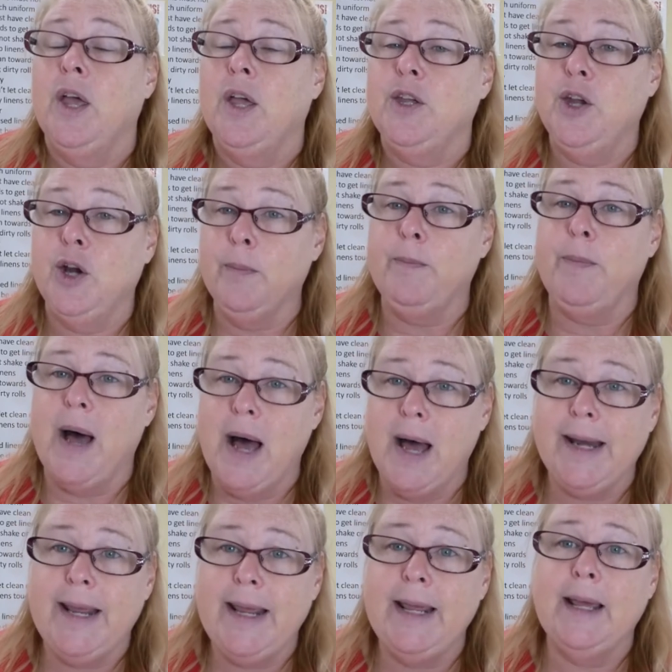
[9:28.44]
Your
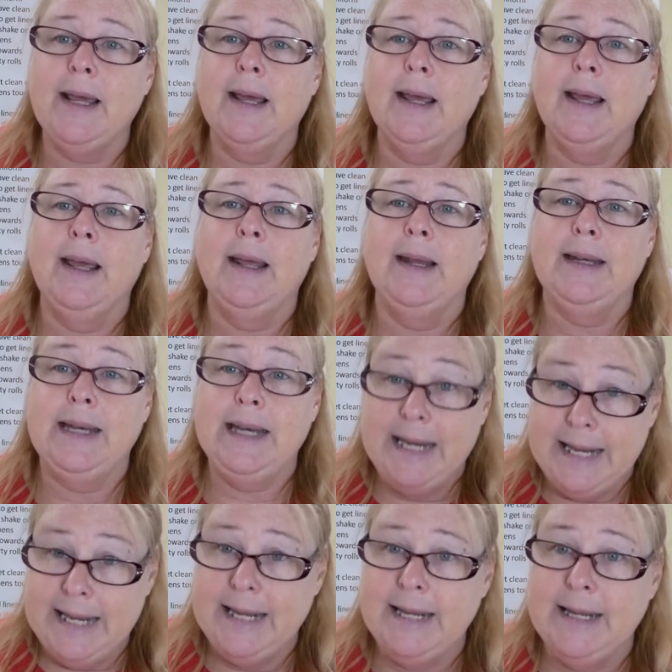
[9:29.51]
body
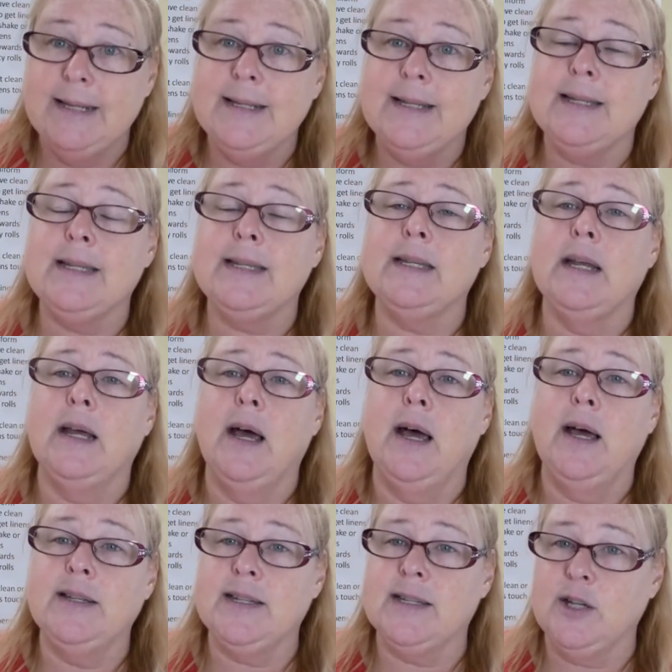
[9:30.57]
needs
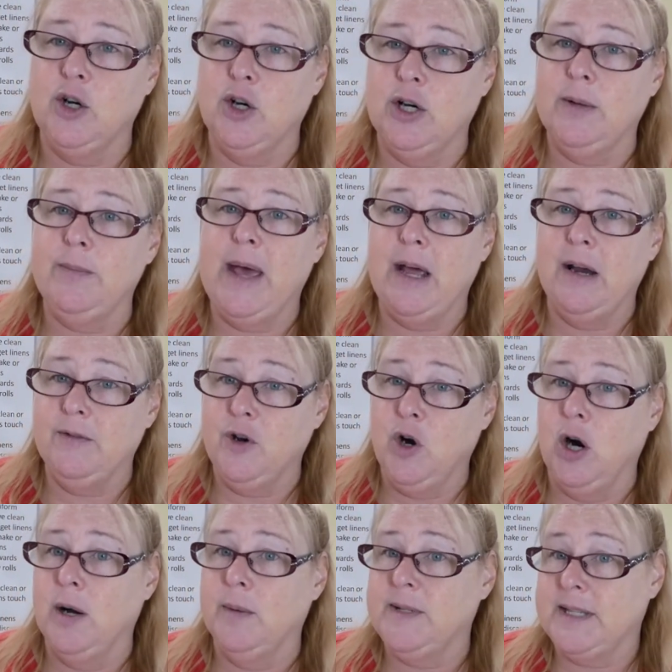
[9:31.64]
a certain amount of
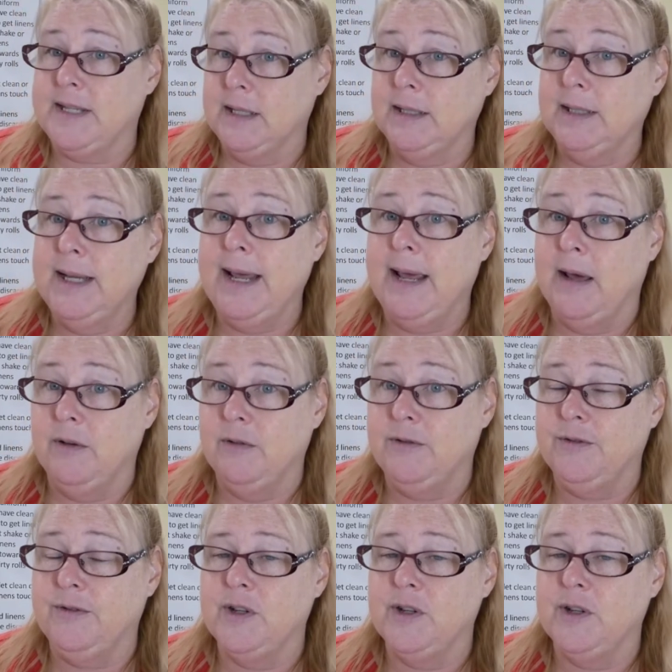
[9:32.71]
carbs to live.